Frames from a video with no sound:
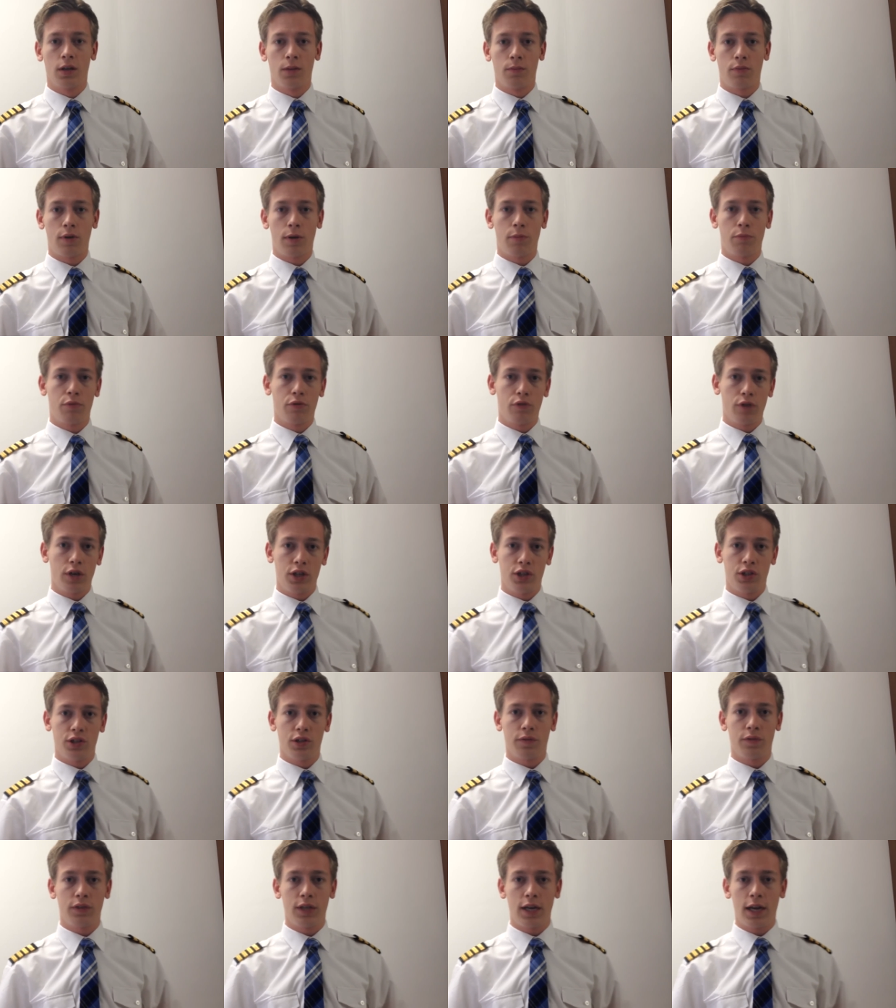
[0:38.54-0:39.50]

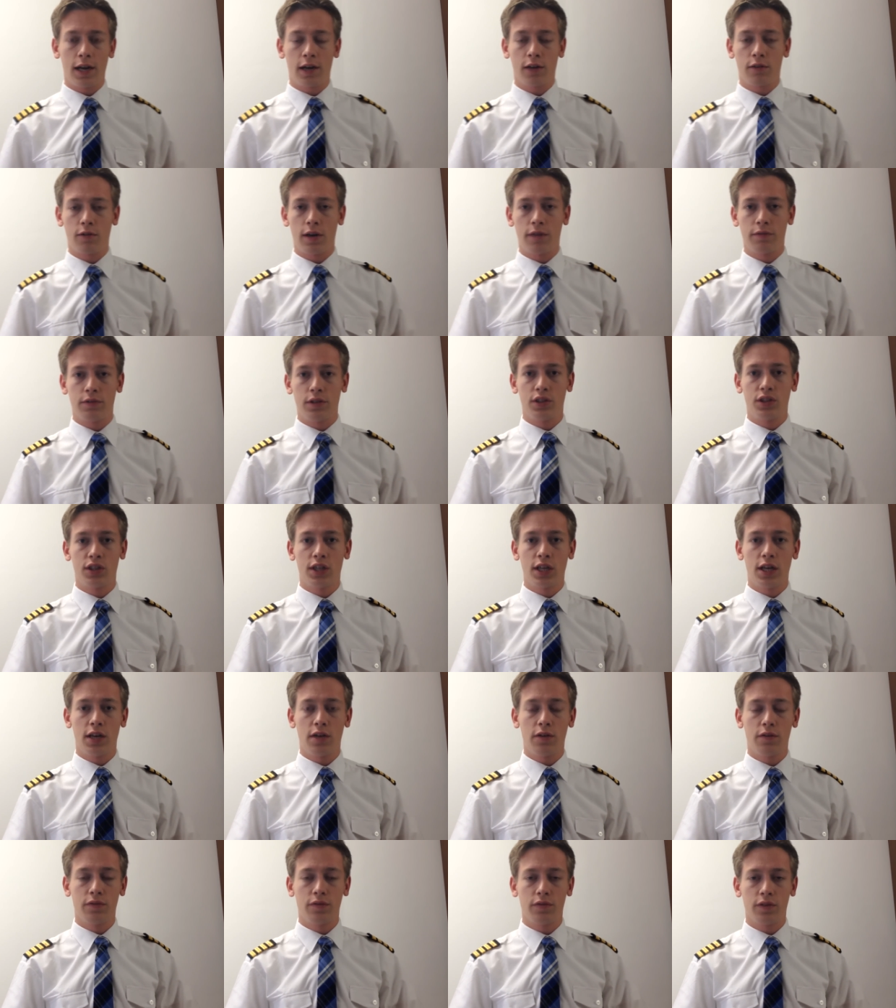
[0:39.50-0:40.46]
preparation of the aircraft
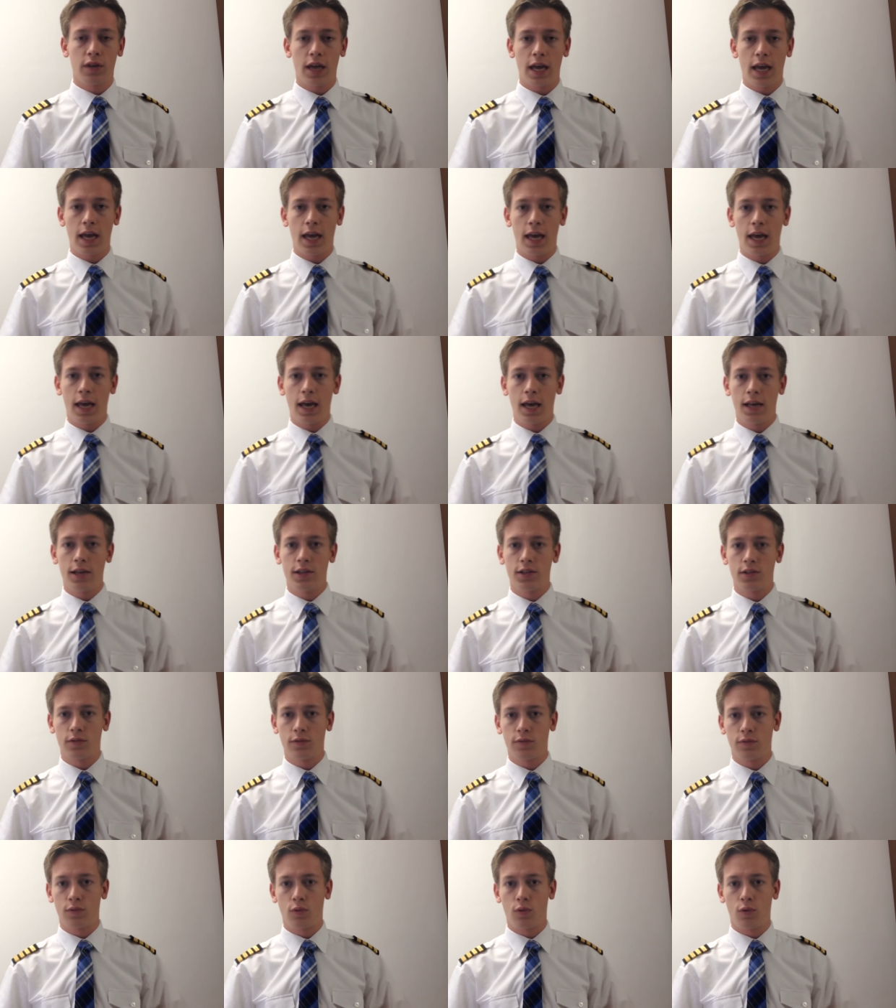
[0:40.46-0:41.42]
itself, and
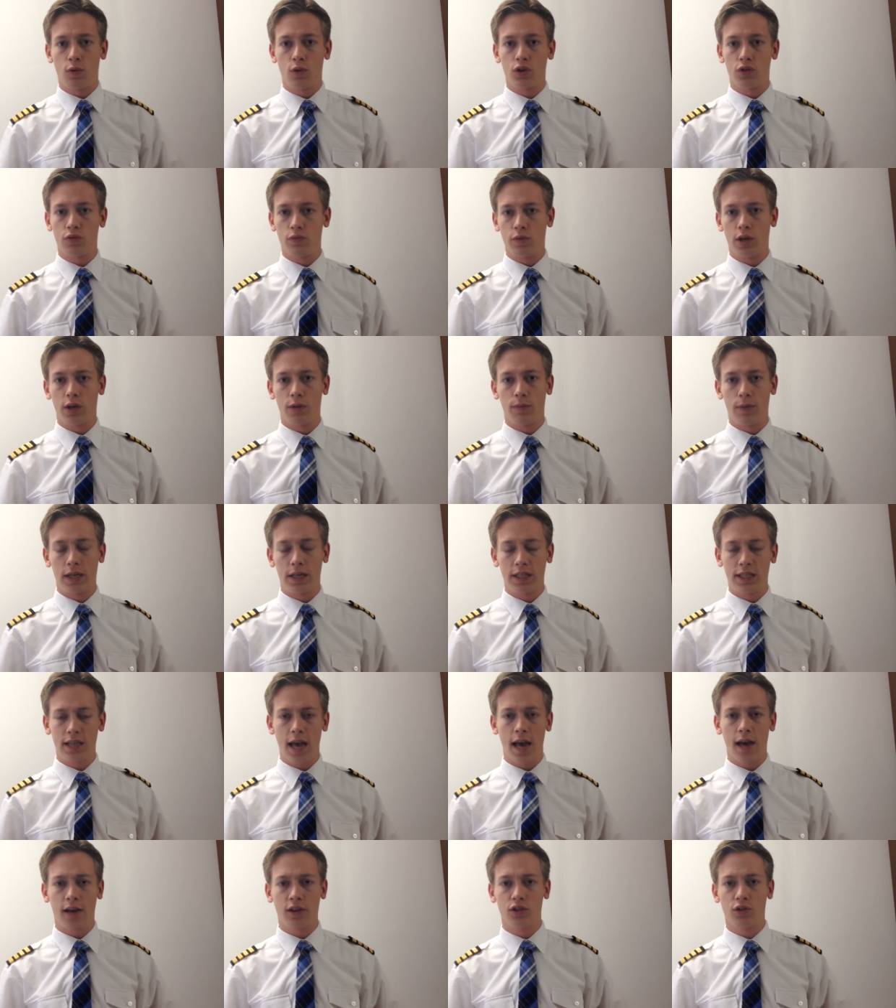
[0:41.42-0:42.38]
of course we're going to
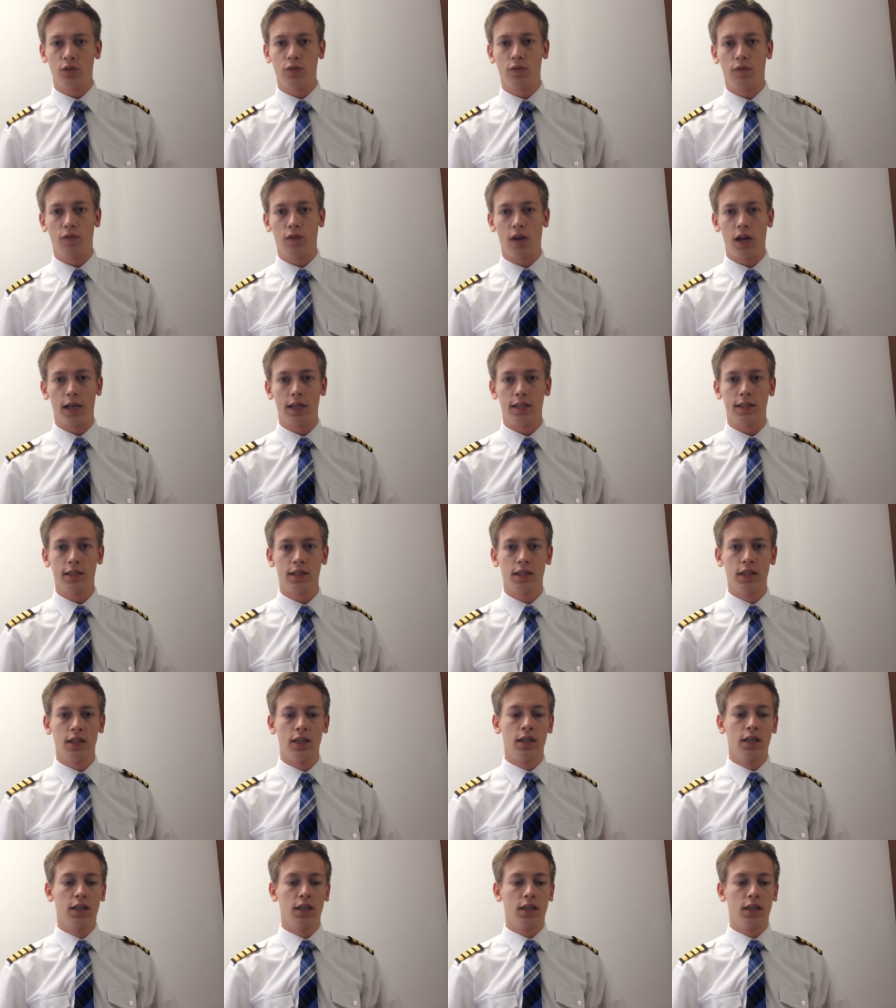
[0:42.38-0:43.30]
make the actual flight.